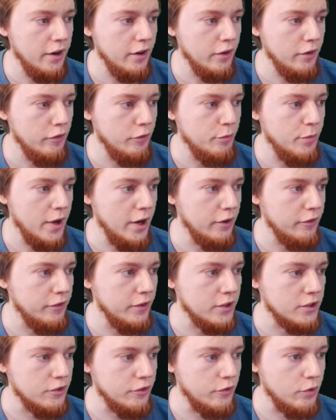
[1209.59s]
of
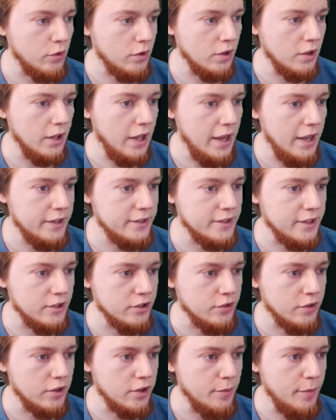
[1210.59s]
benefits for lands
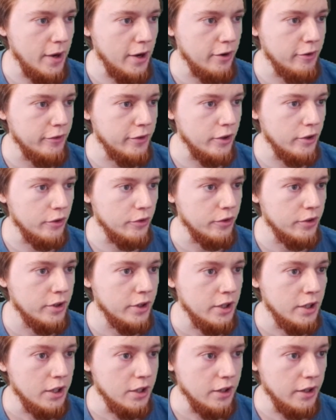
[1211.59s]
entering the battlefield,
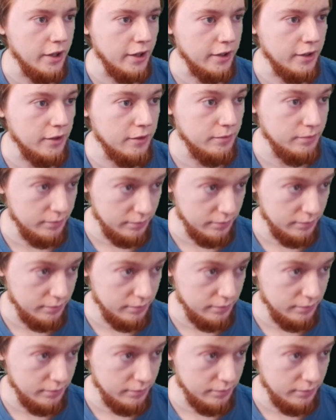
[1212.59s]
like